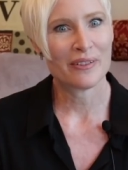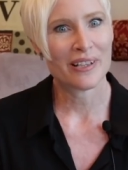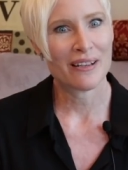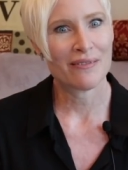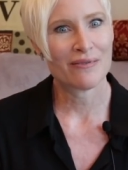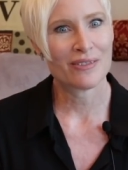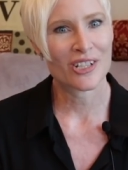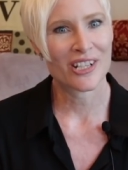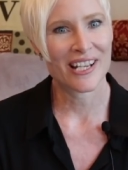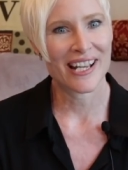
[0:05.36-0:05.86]

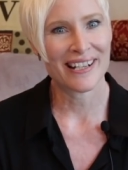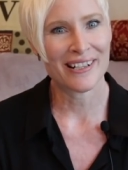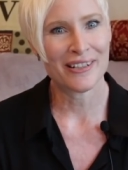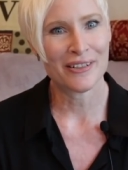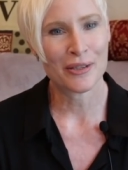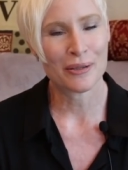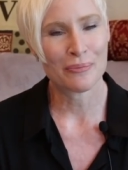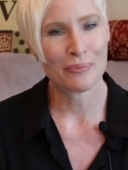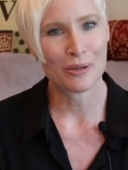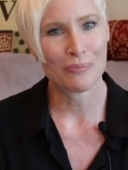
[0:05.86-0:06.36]
Life
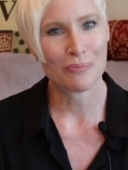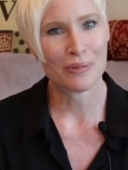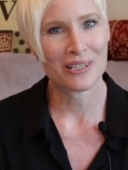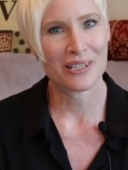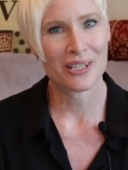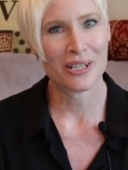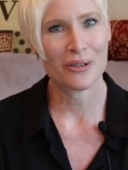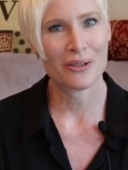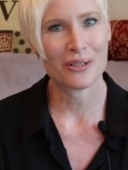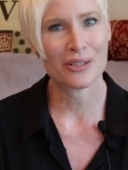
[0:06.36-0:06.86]
Channel. The
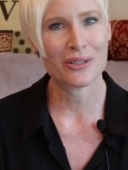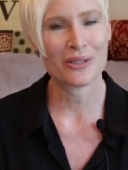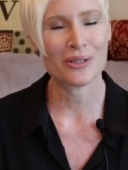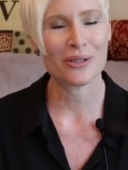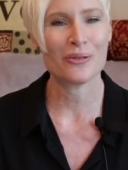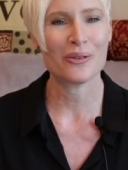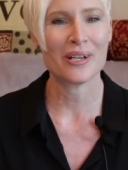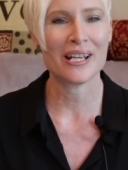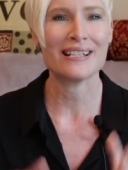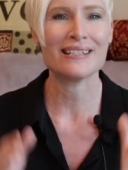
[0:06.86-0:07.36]
purpose here is
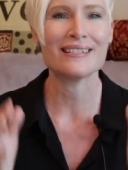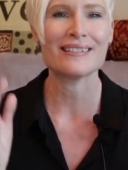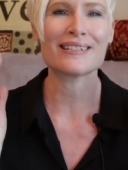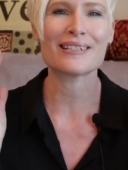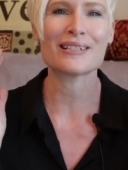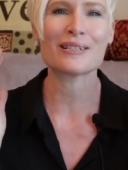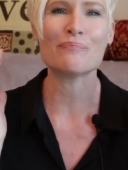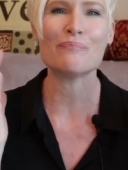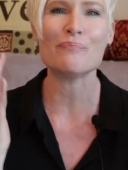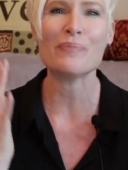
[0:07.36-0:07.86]
to
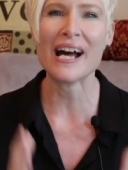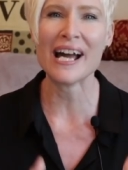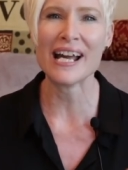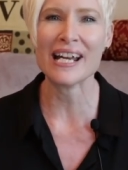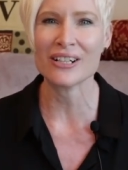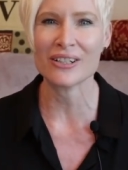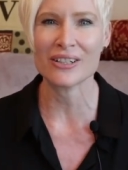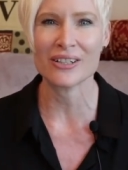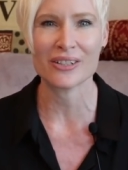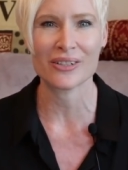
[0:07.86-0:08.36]

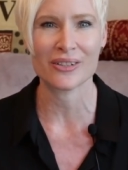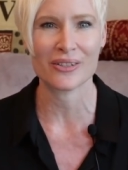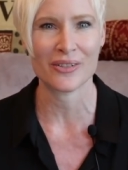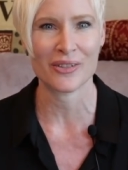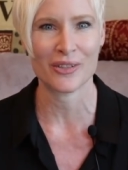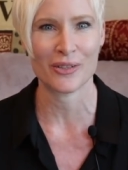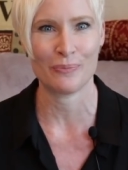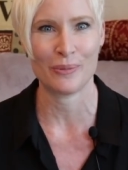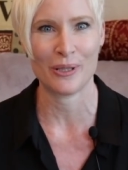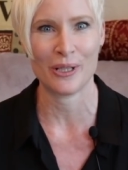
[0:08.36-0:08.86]
inspire your
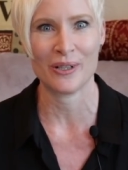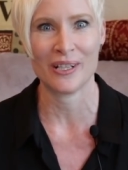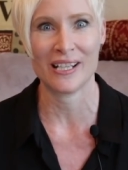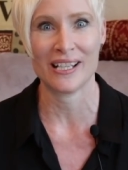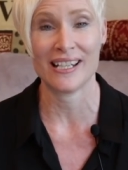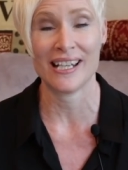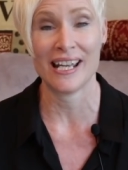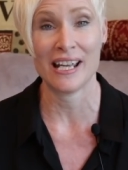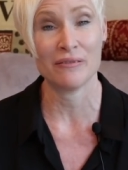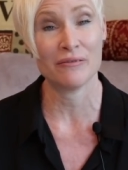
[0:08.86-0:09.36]

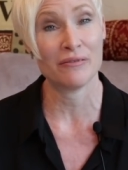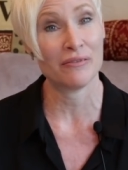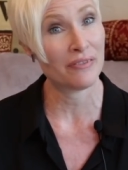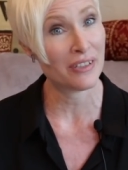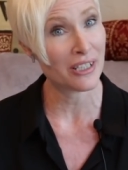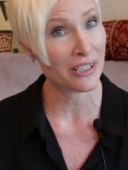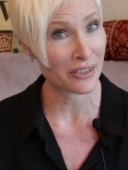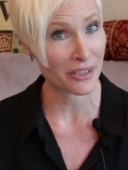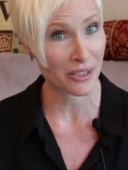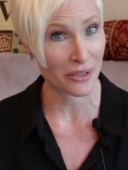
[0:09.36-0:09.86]
spirit and
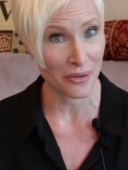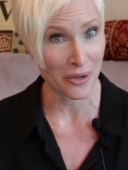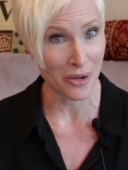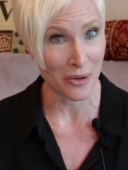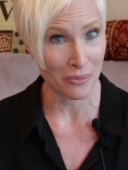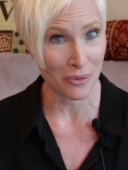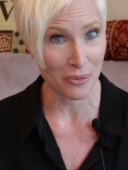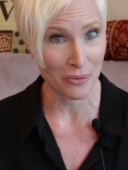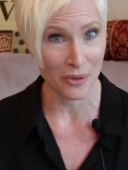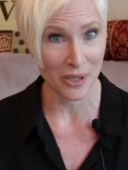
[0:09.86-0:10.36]
fill you
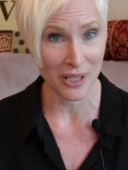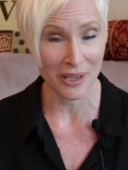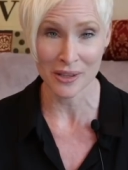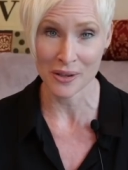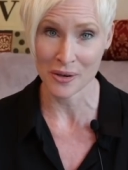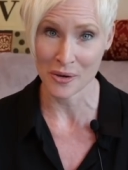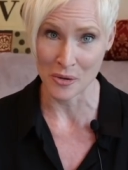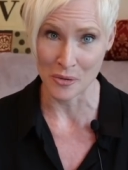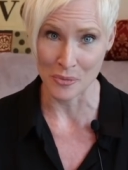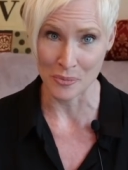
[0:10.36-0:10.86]
up with
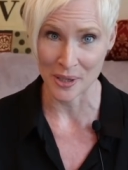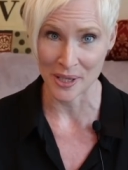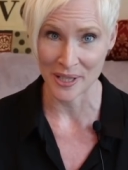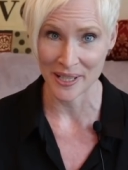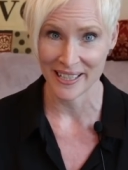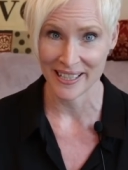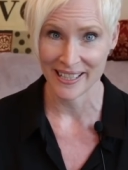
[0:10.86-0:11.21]
hope.